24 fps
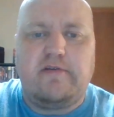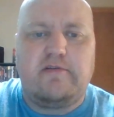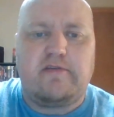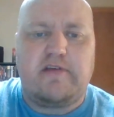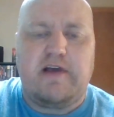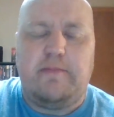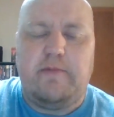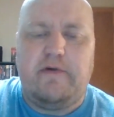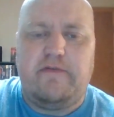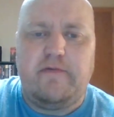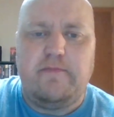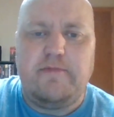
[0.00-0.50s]
And
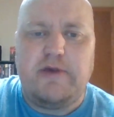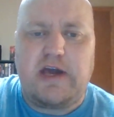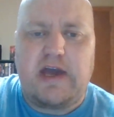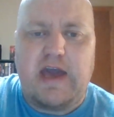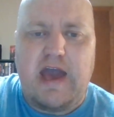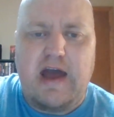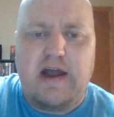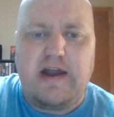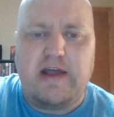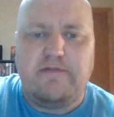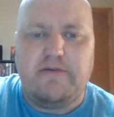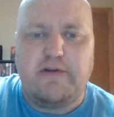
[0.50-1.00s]
some of them you
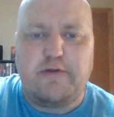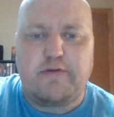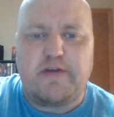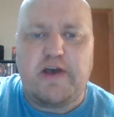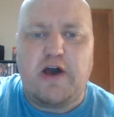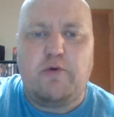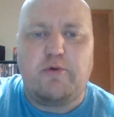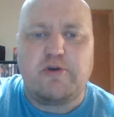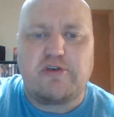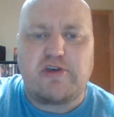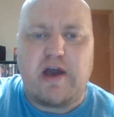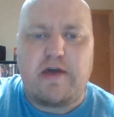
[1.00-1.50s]
can't even
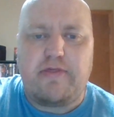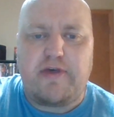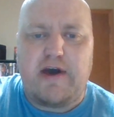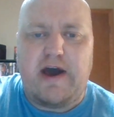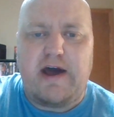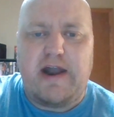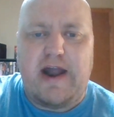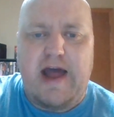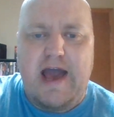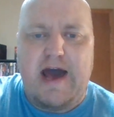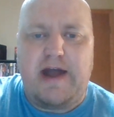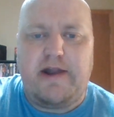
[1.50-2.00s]
tell, which I
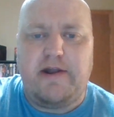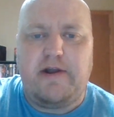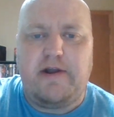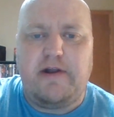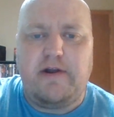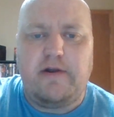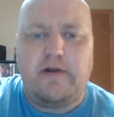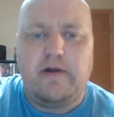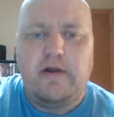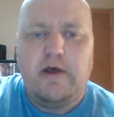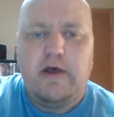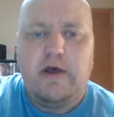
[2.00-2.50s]
thought
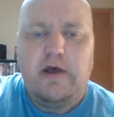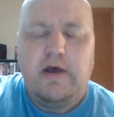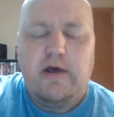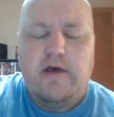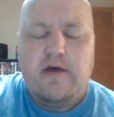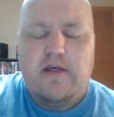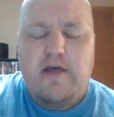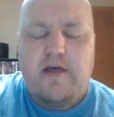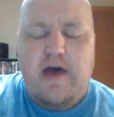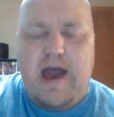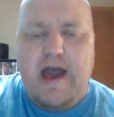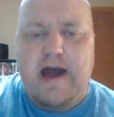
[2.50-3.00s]
added
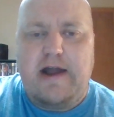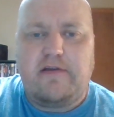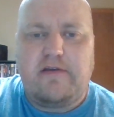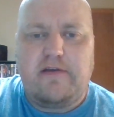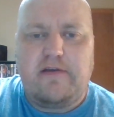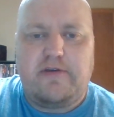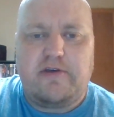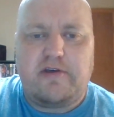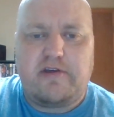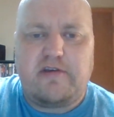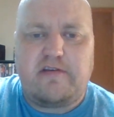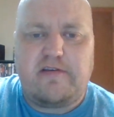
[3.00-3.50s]
to
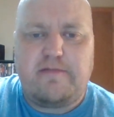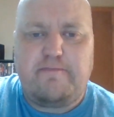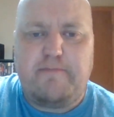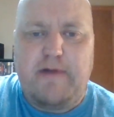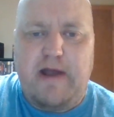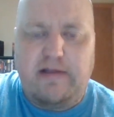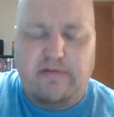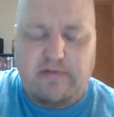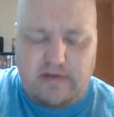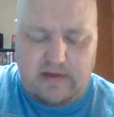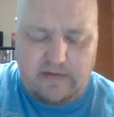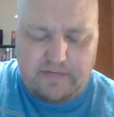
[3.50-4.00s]
the
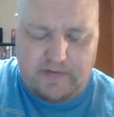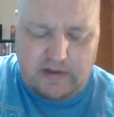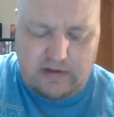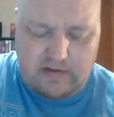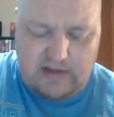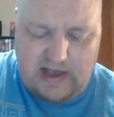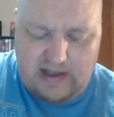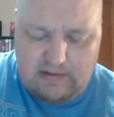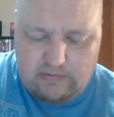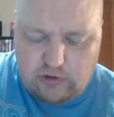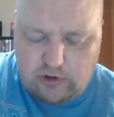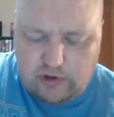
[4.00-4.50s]
suspense and the
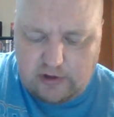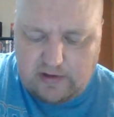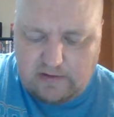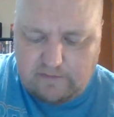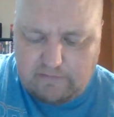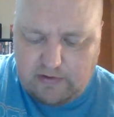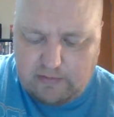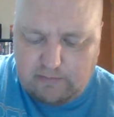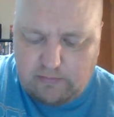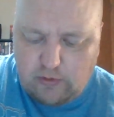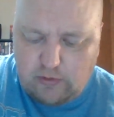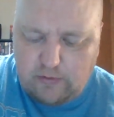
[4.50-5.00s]
tension
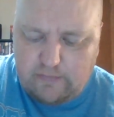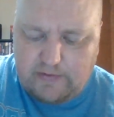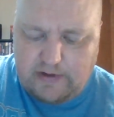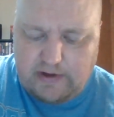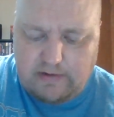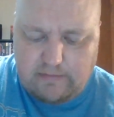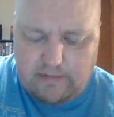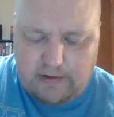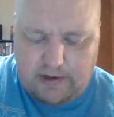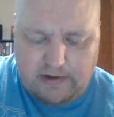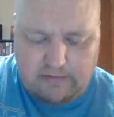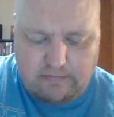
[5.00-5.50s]
of the movie
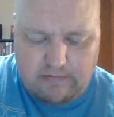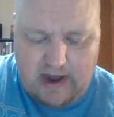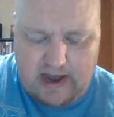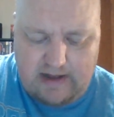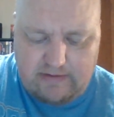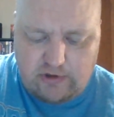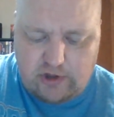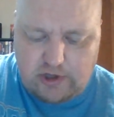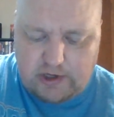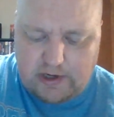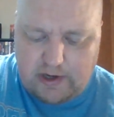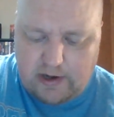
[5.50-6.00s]
and really
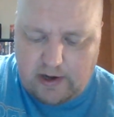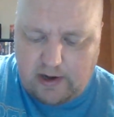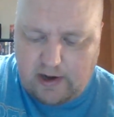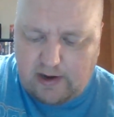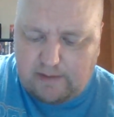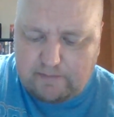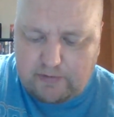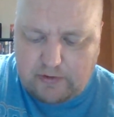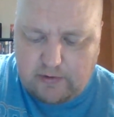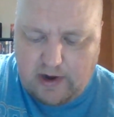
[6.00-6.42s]
ratcheted it up.